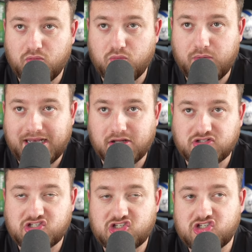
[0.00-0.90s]
we
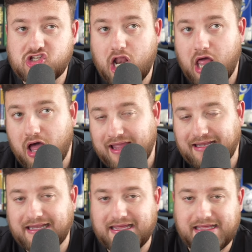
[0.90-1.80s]
looked
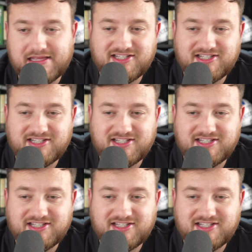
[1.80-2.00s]
slightly